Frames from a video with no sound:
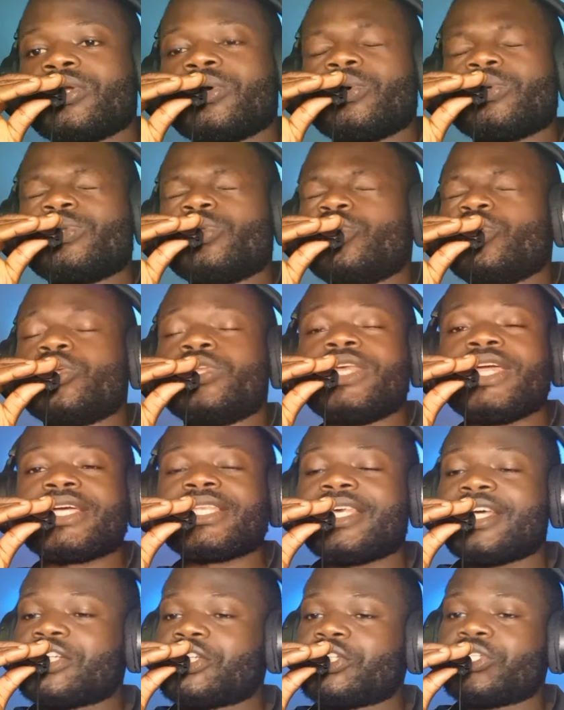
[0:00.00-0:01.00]
you know,
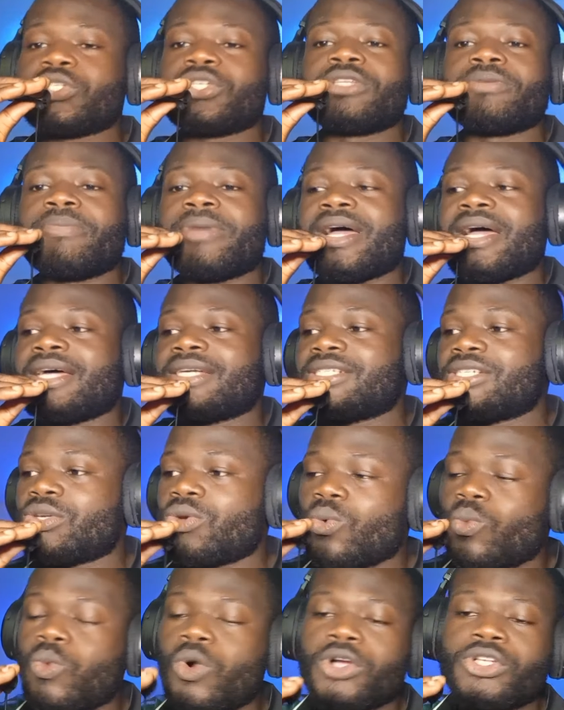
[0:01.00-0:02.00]
uniqueness to the band. You
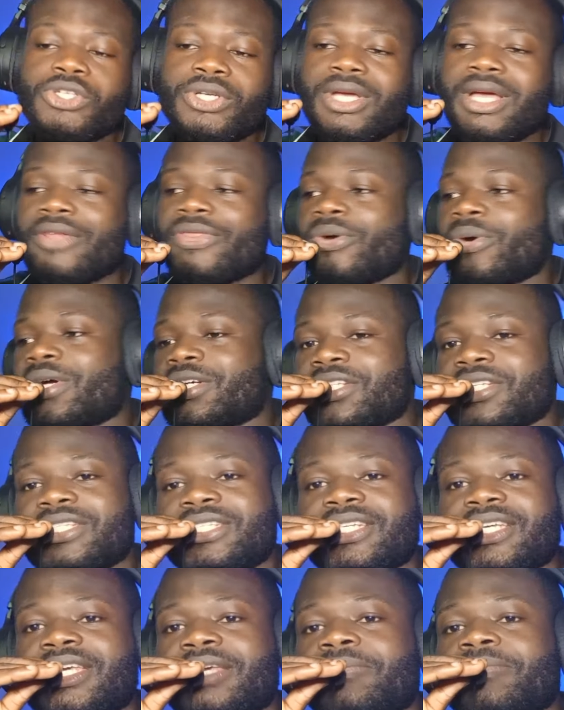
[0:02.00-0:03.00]
know, work together as a
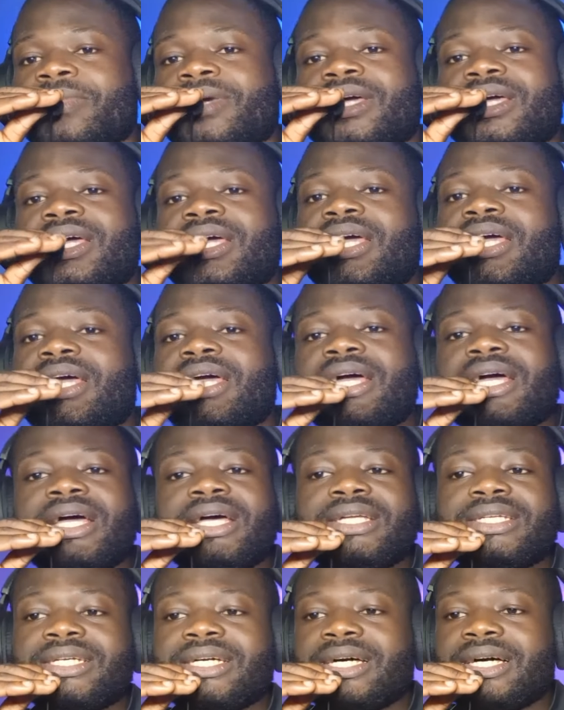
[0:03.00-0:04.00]
team.
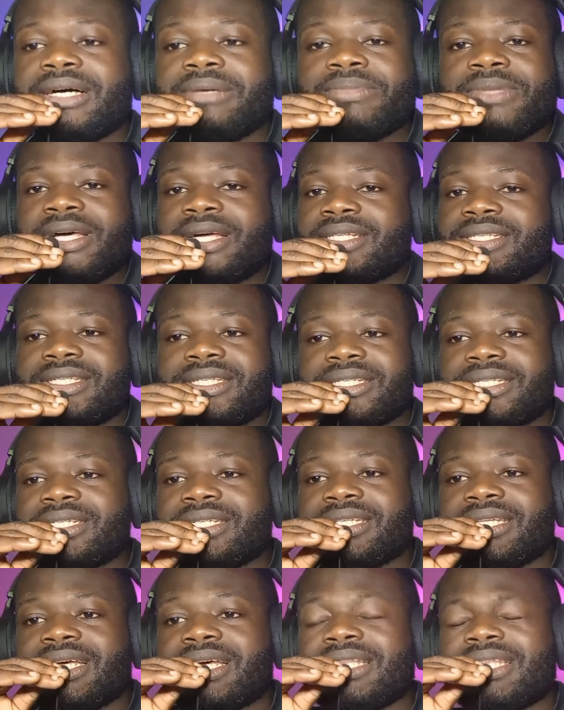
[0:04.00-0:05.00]
And
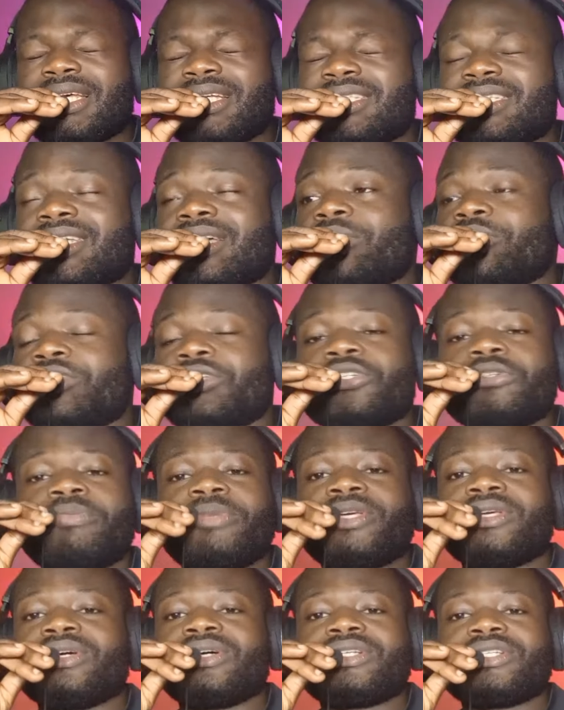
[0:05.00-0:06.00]
that's how it
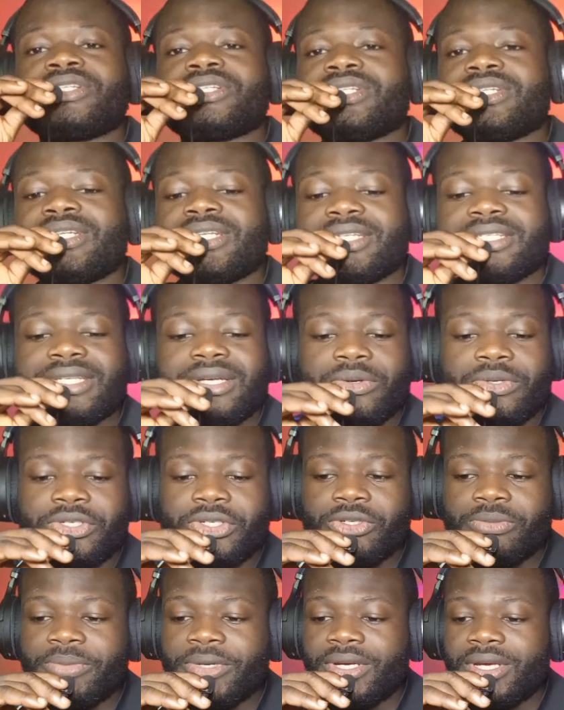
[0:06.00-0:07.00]
should be, honestly. That's how it
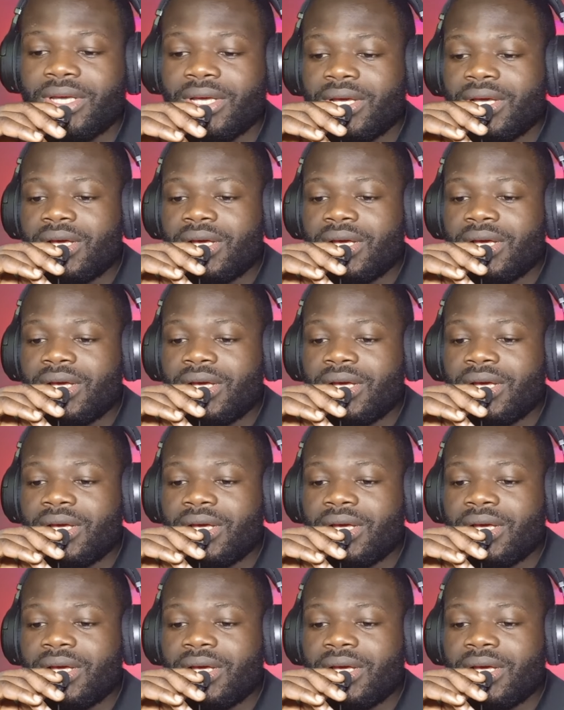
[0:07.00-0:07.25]
should be.